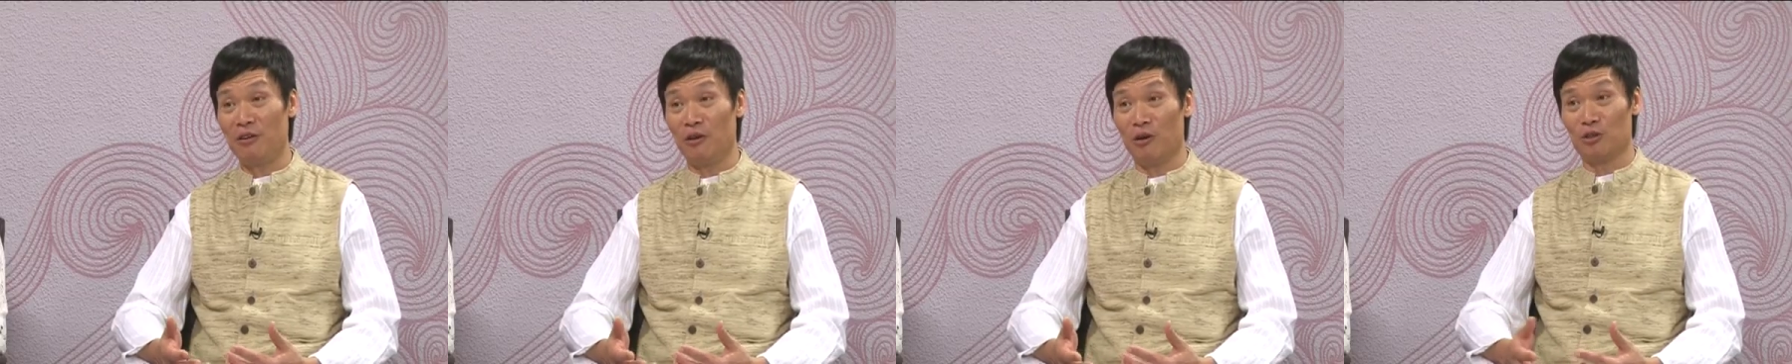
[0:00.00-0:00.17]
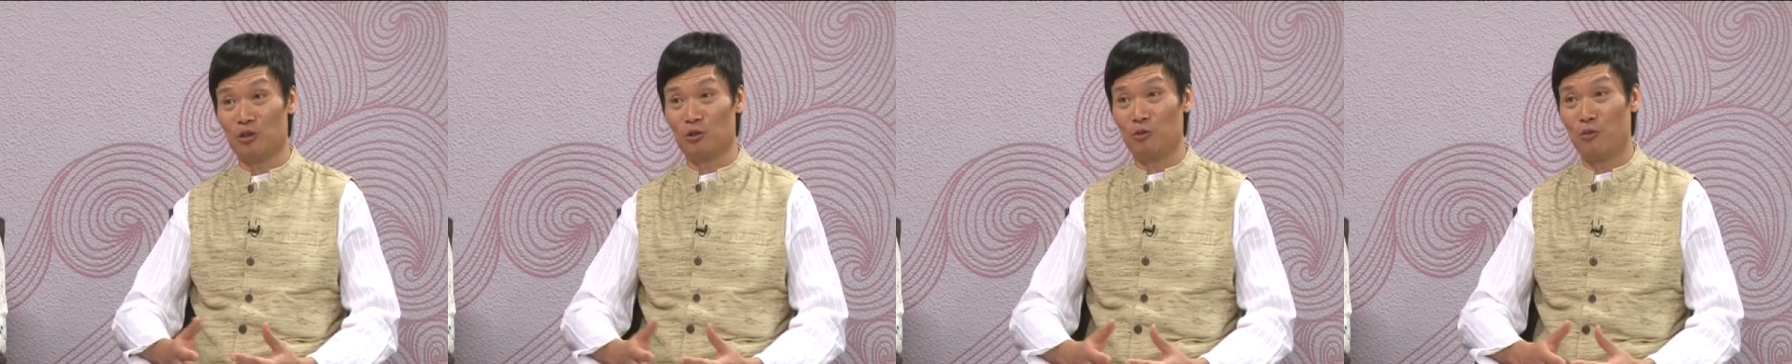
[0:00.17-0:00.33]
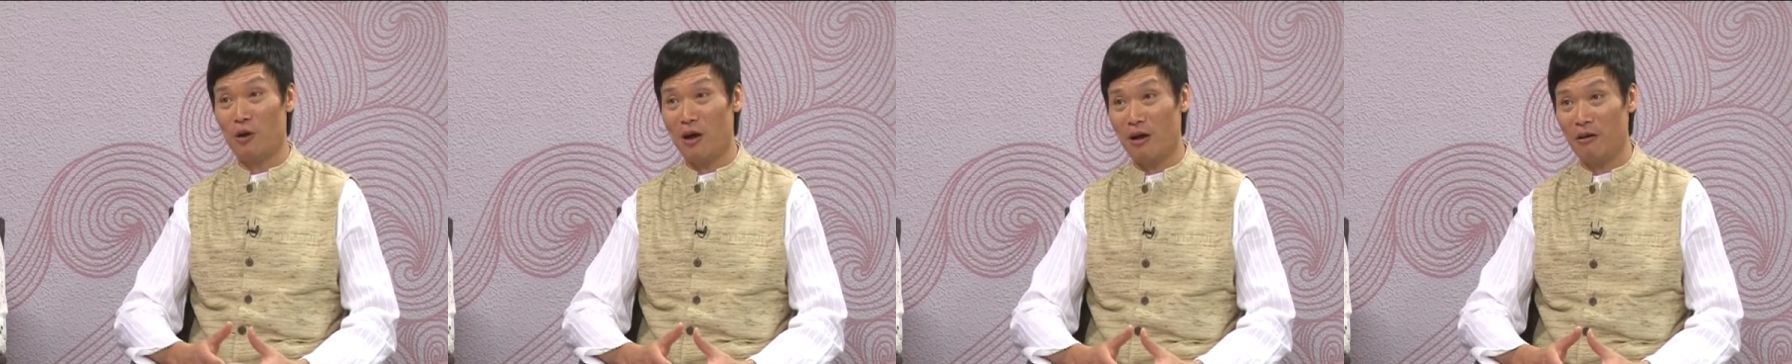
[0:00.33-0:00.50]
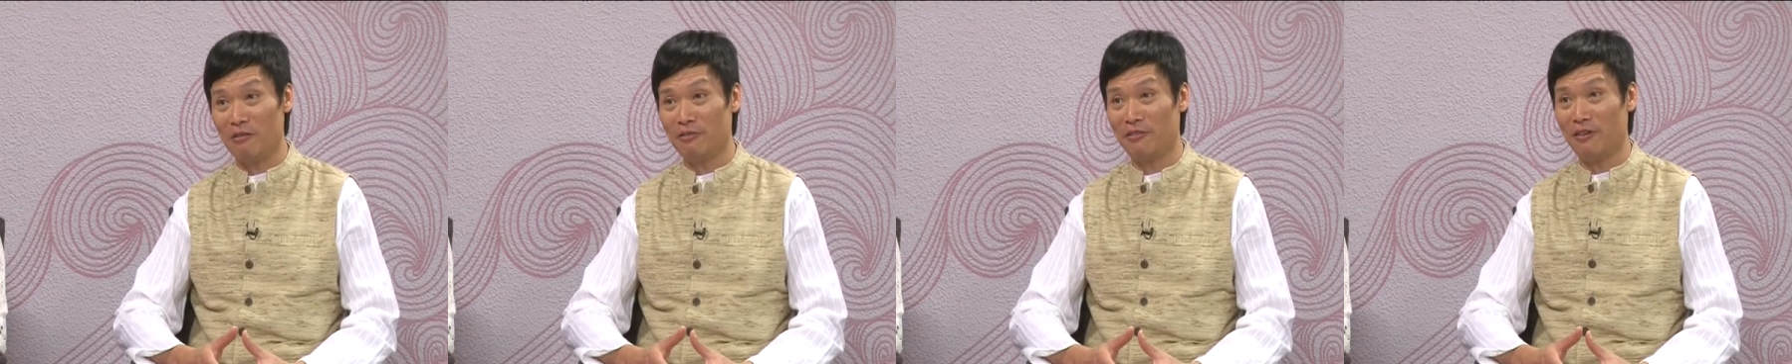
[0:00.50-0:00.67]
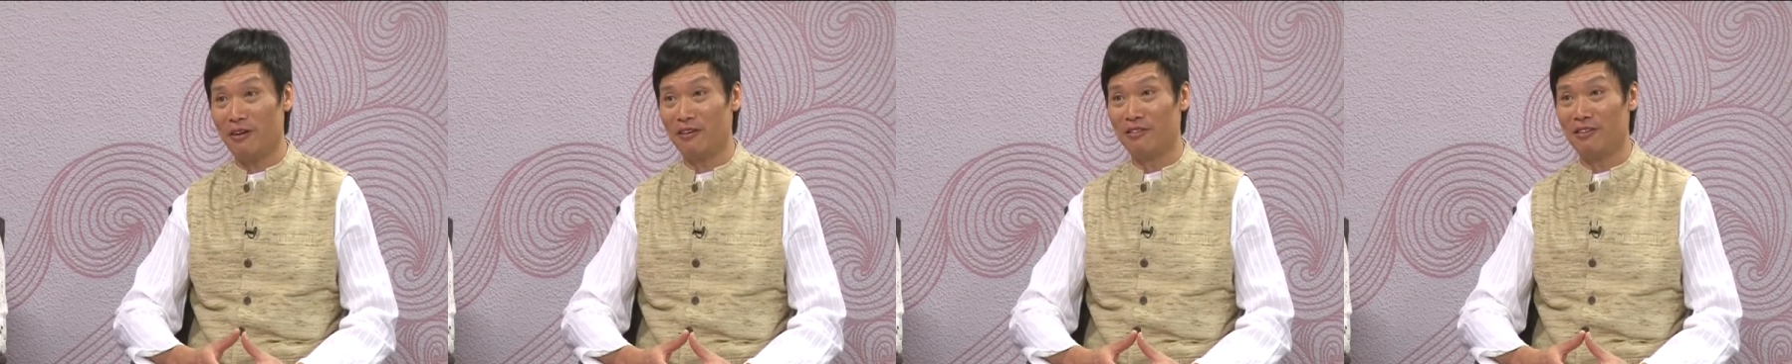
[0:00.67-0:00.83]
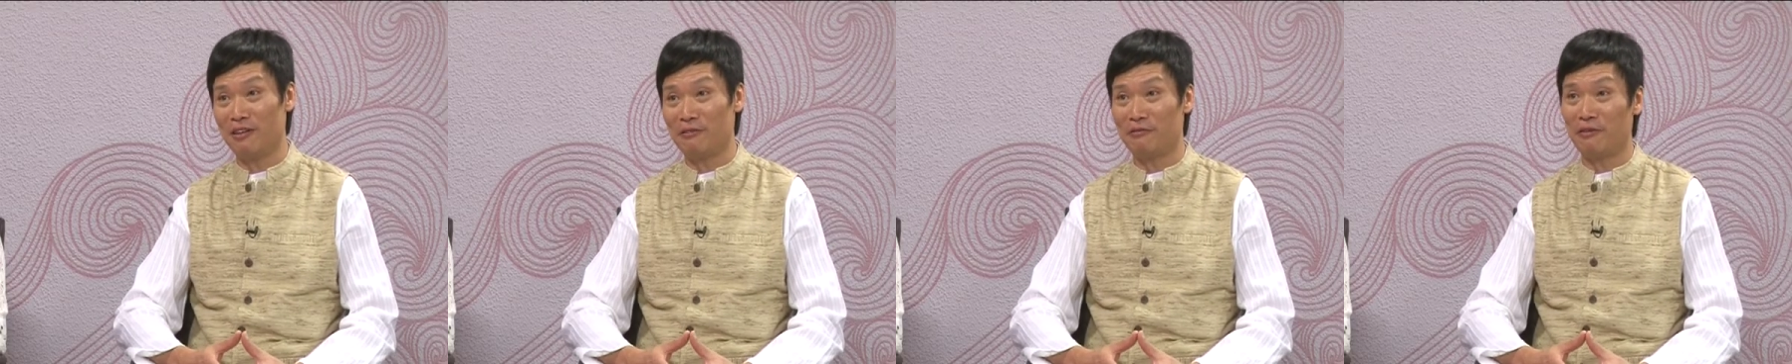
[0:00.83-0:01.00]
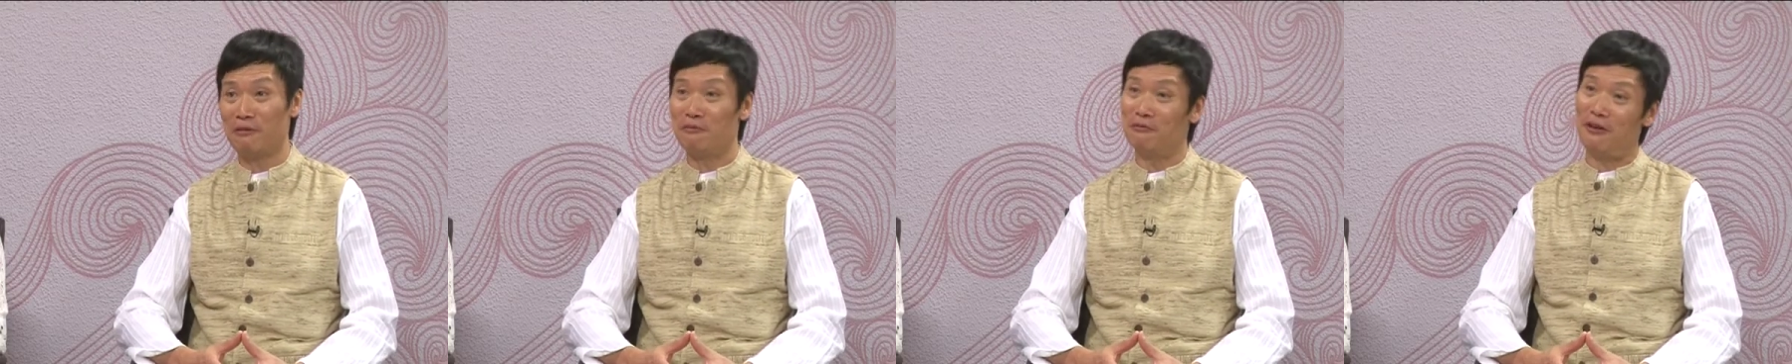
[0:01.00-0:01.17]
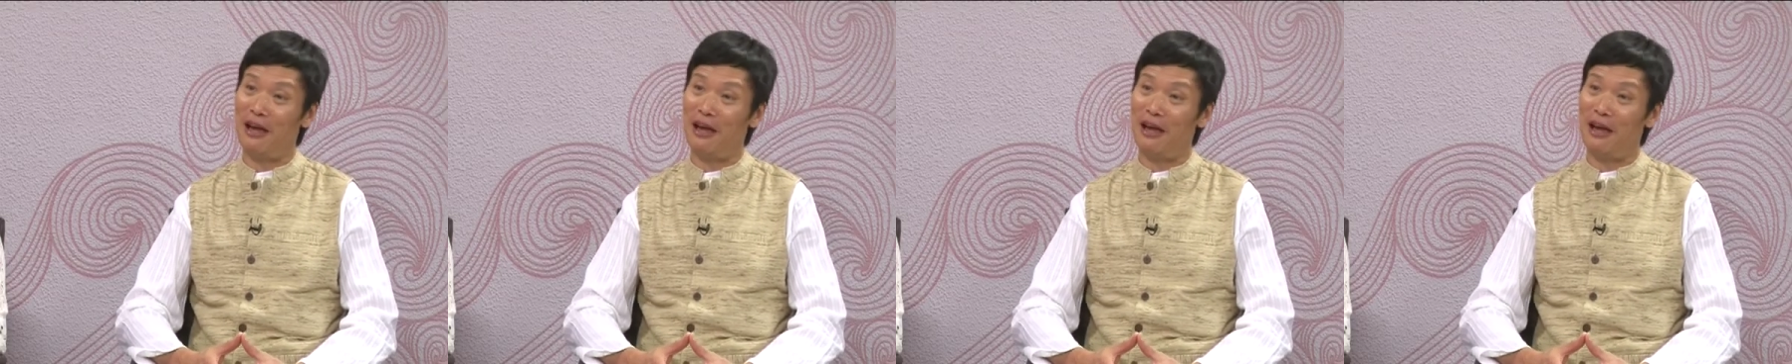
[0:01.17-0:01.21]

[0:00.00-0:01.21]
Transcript: or 12 different